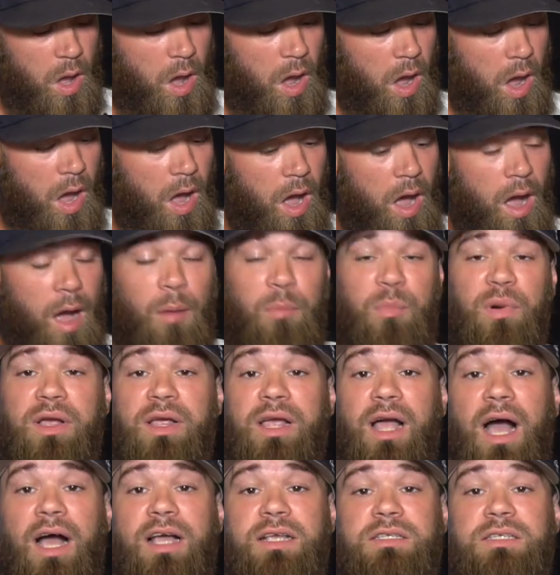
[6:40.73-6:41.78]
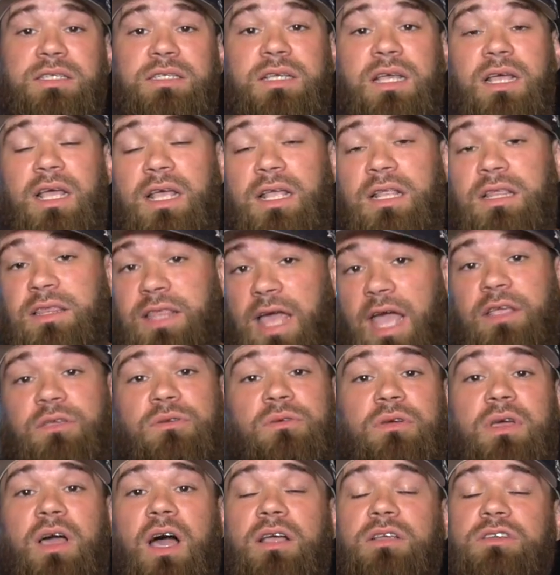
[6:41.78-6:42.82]
But guys, thank
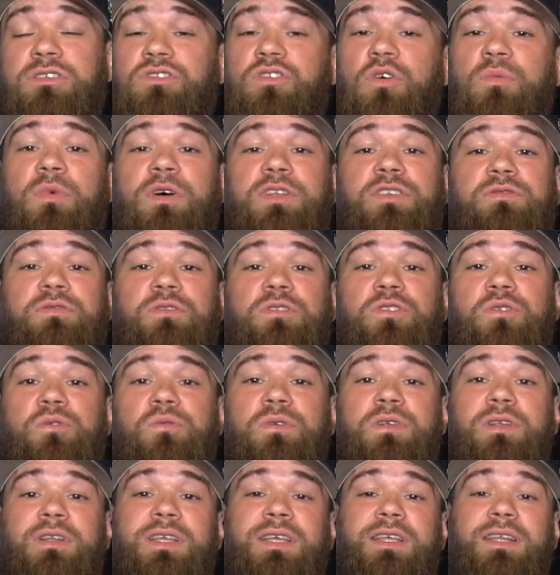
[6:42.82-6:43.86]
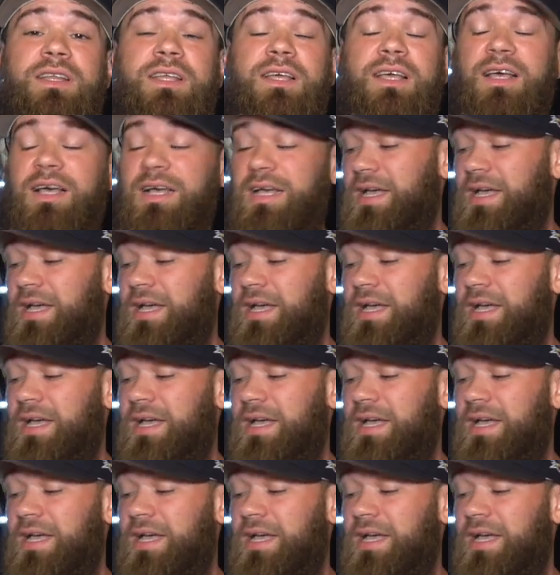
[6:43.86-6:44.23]
you guys so much for tuning in.